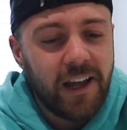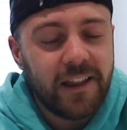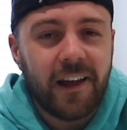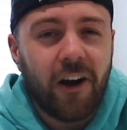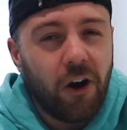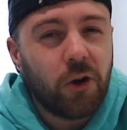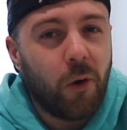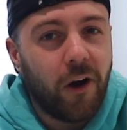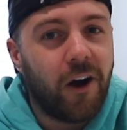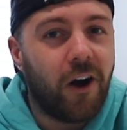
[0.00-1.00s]
they are
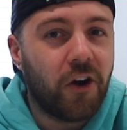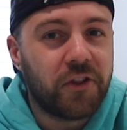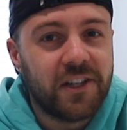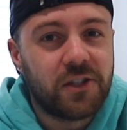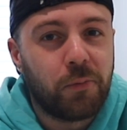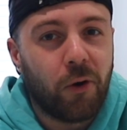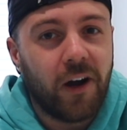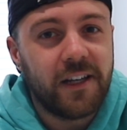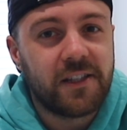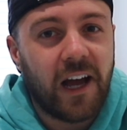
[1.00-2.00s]
quite a hard thing to price,